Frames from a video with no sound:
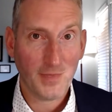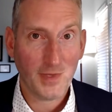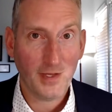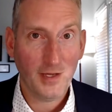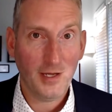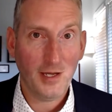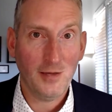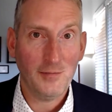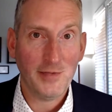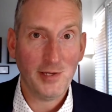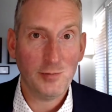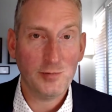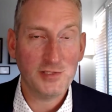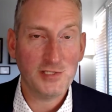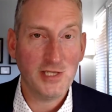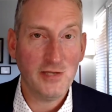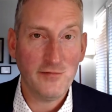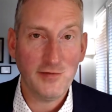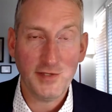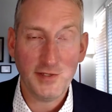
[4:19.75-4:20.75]
That was
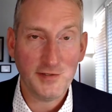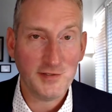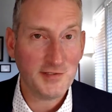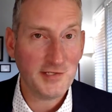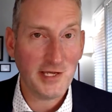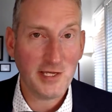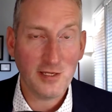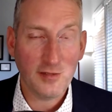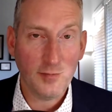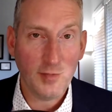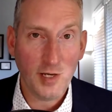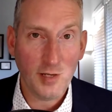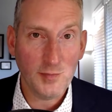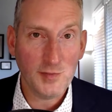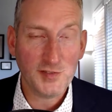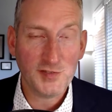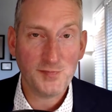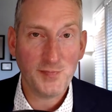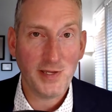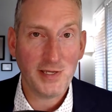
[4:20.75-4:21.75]
given in the Ten
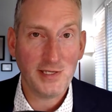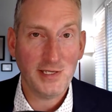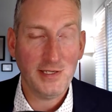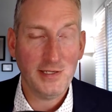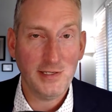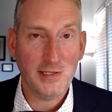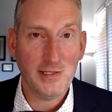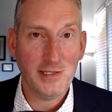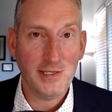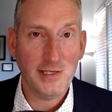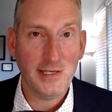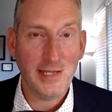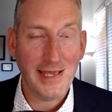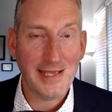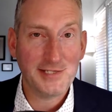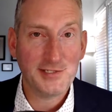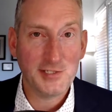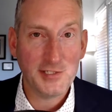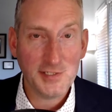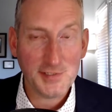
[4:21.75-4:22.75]
Commandments back in
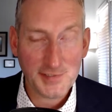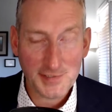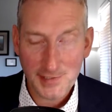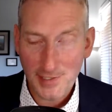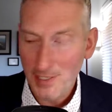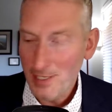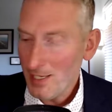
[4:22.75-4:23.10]
Exodus.